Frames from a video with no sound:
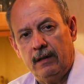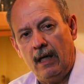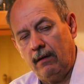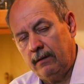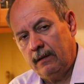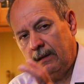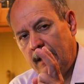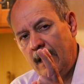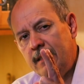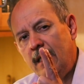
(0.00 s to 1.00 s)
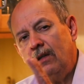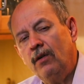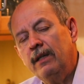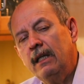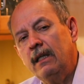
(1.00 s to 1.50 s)
Now, that's
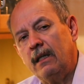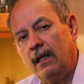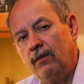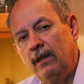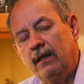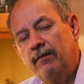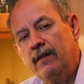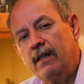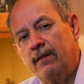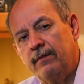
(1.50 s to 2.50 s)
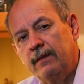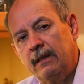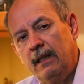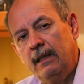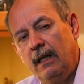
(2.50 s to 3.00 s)
another irregular verb,
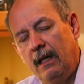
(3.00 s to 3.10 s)
right?